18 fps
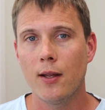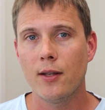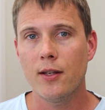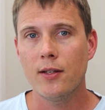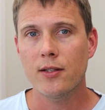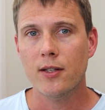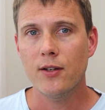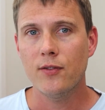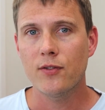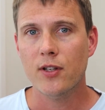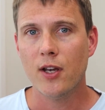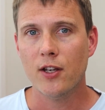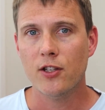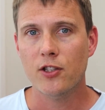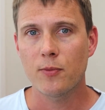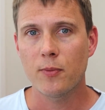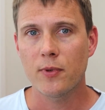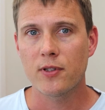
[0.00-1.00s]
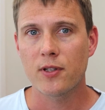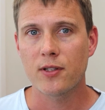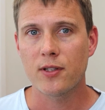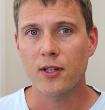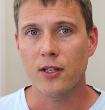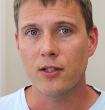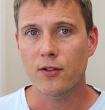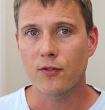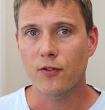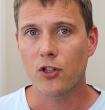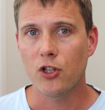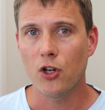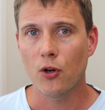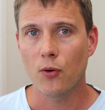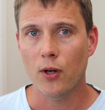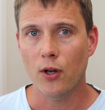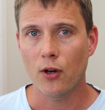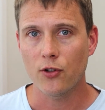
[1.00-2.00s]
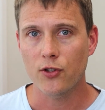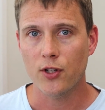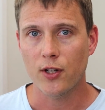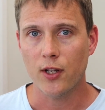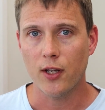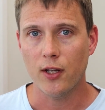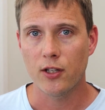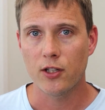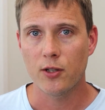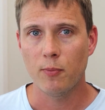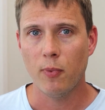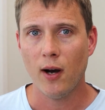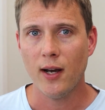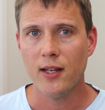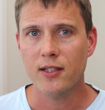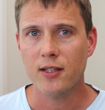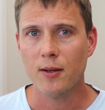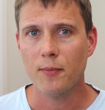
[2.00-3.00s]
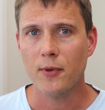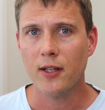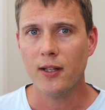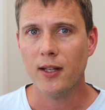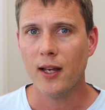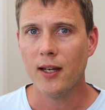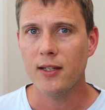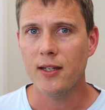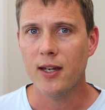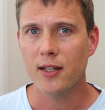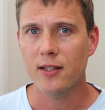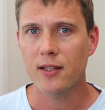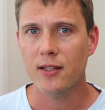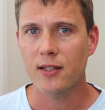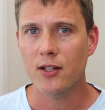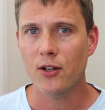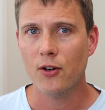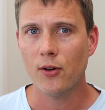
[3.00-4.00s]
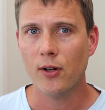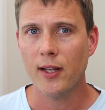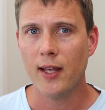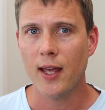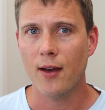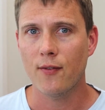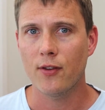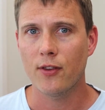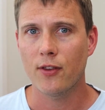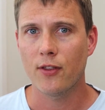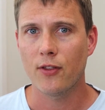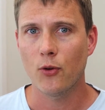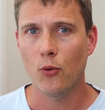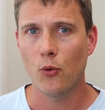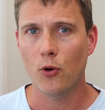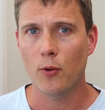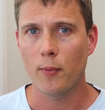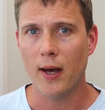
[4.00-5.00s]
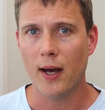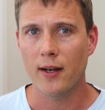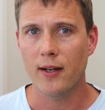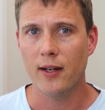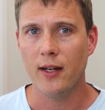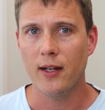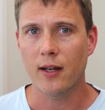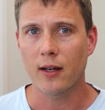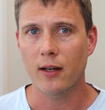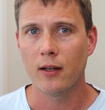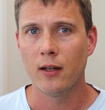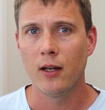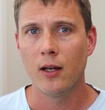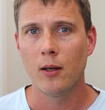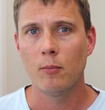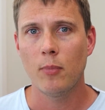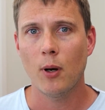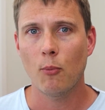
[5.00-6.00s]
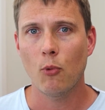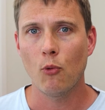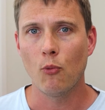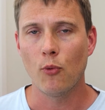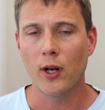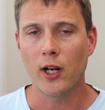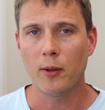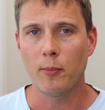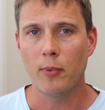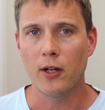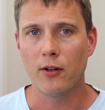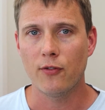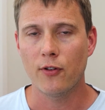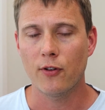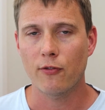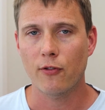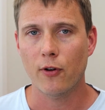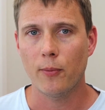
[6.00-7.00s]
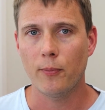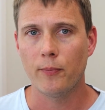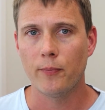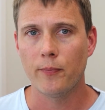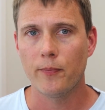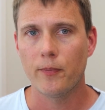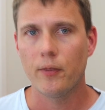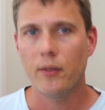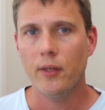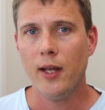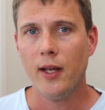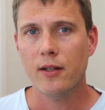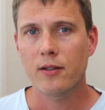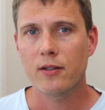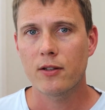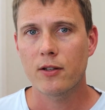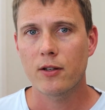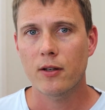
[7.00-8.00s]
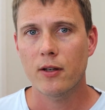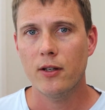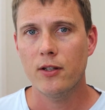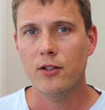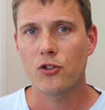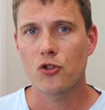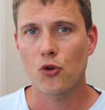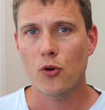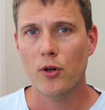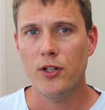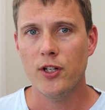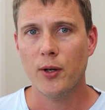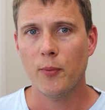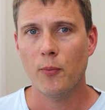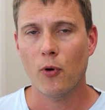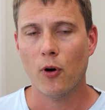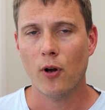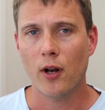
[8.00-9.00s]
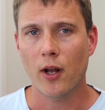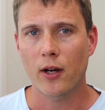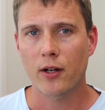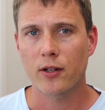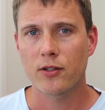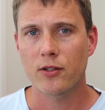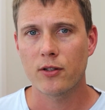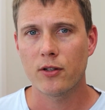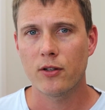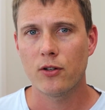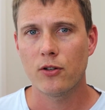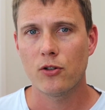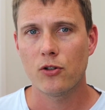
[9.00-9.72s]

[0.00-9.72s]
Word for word: This gives customers a sense of curiosity to buy something they necessarily haven't thought about needing, but will really benefit from. Next is trending products.